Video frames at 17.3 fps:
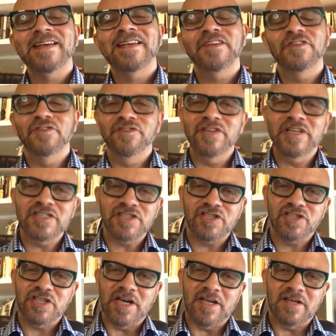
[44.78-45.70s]
This
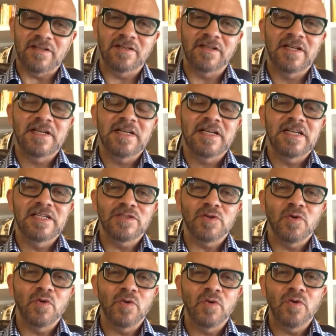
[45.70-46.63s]
channel is
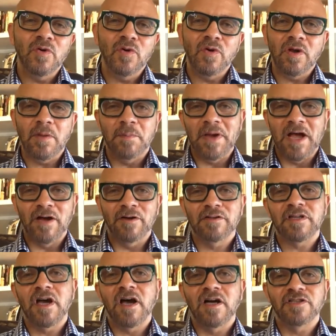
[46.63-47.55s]
all
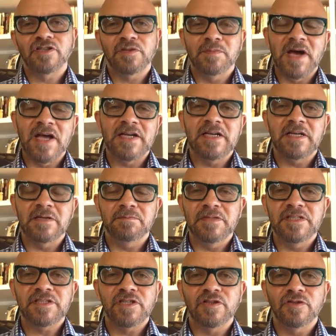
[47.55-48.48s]
about our shamanic and
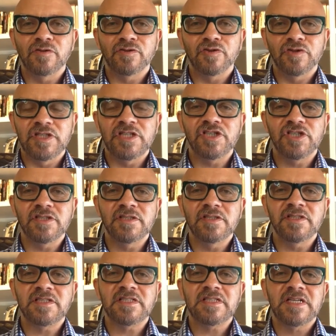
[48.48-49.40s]
mystical
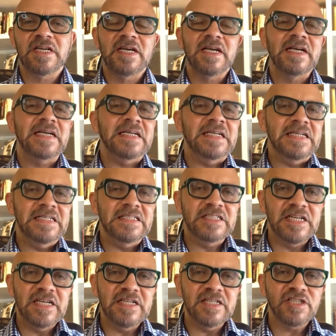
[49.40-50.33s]
traditions,
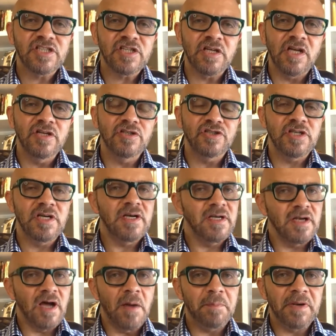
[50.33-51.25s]
ET disclosure
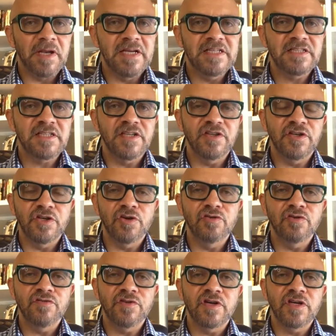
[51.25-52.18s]
and our place in the
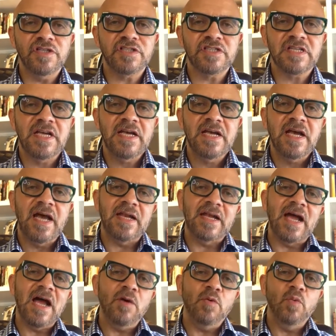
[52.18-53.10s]
universe, and
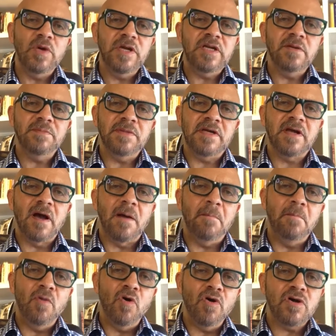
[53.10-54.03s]
how we can become
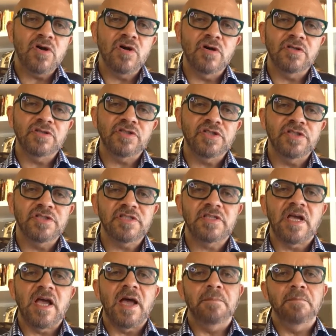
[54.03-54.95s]
more
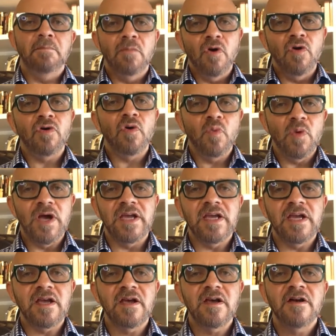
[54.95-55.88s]
conscious and more
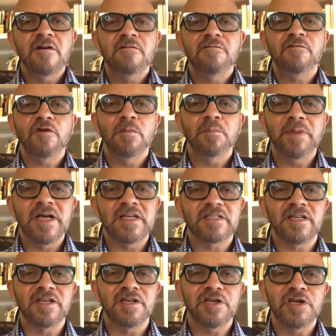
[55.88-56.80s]
awake for a
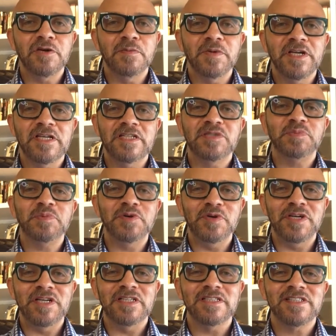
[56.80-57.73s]
better human
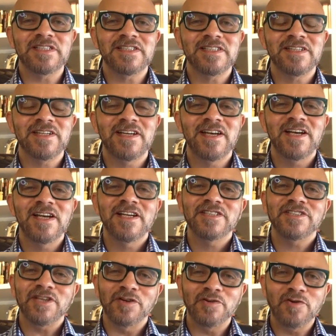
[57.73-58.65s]
experience.
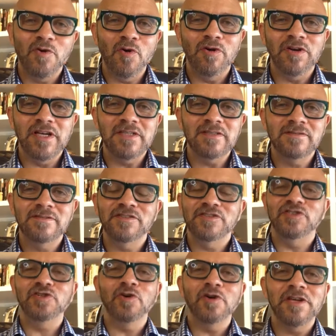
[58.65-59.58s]
So call in,
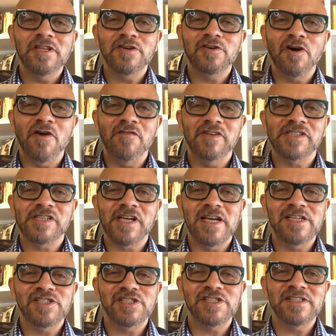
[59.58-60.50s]
join the
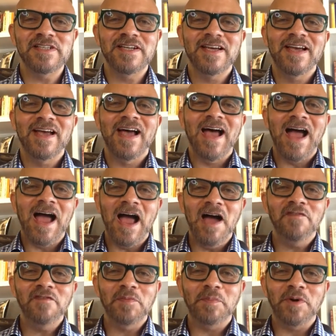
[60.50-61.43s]
conversation,
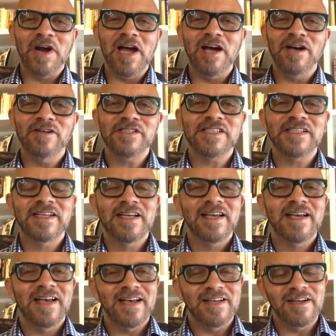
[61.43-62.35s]
have a browse,
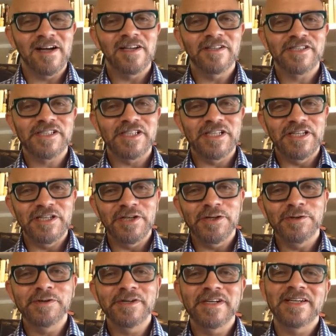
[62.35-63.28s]
and I'll see
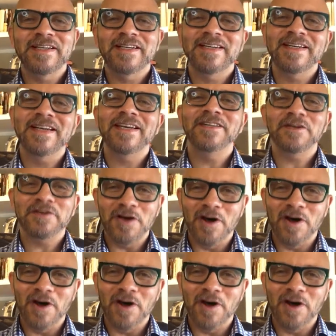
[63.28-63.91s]
you in the